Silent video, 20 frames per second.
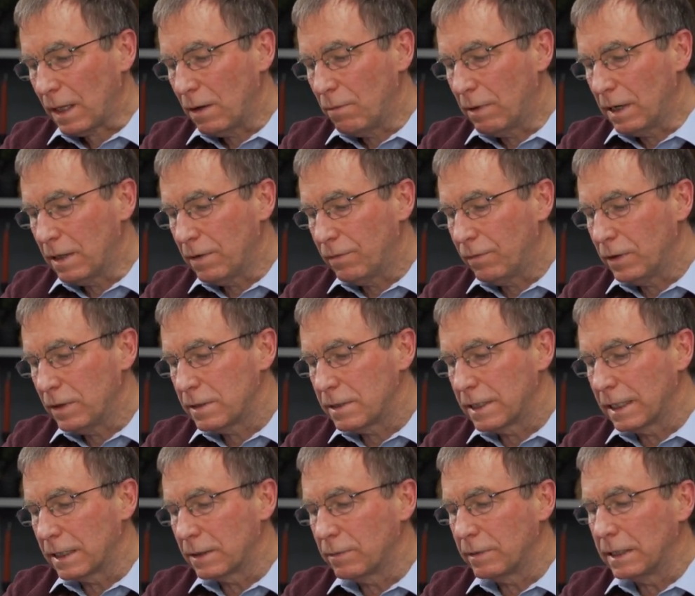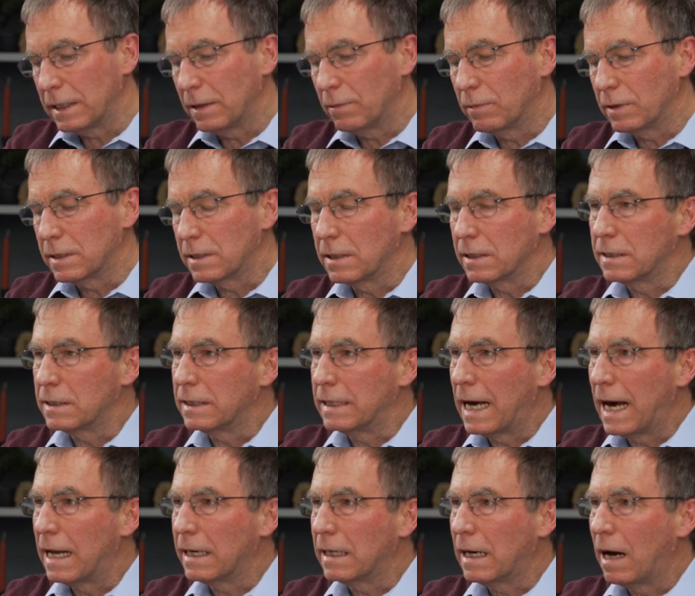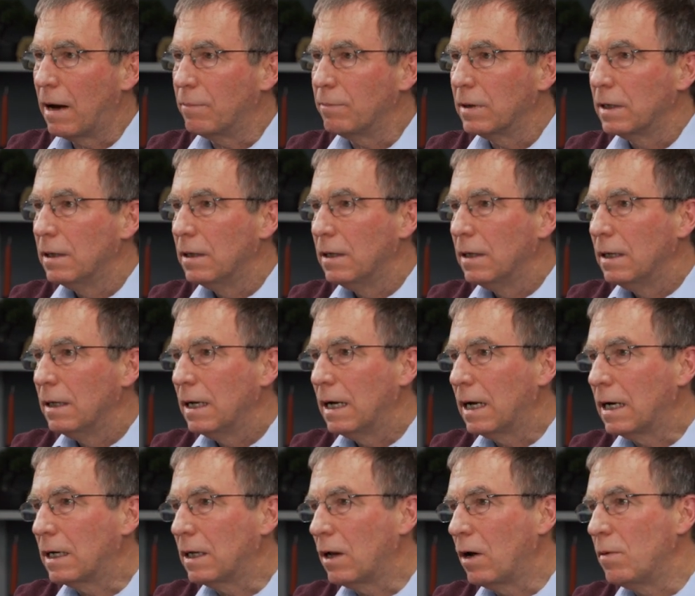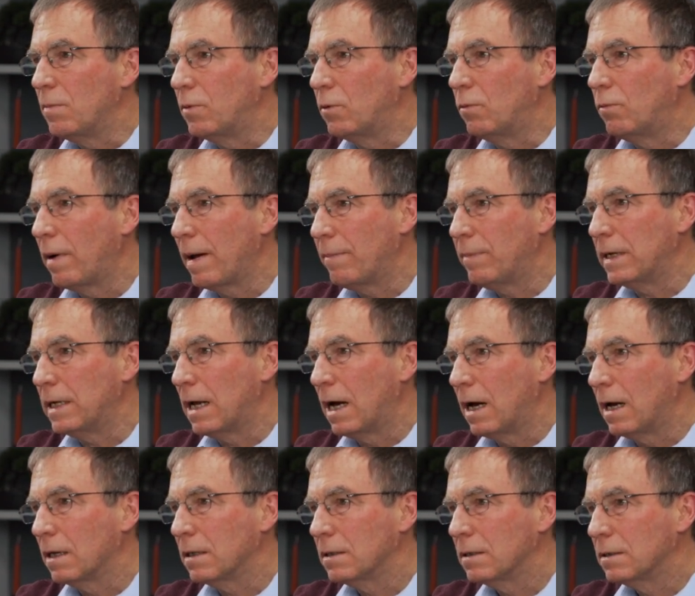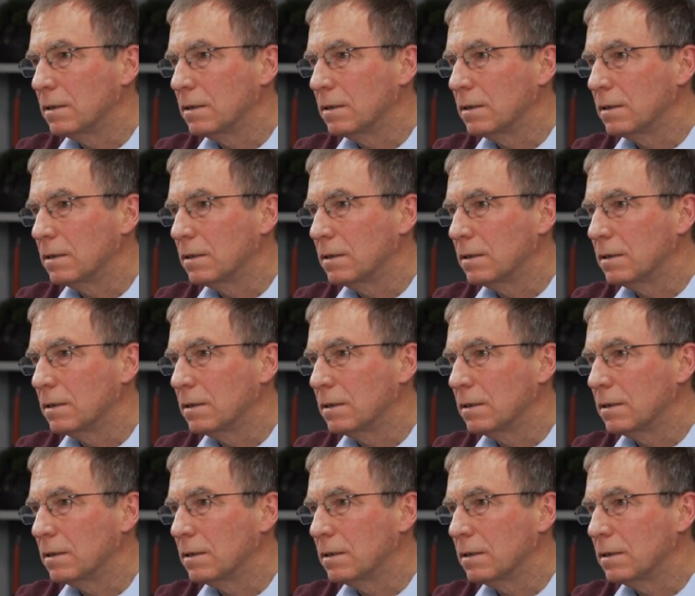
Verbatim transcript: one of the first things we did was to start up a global webinar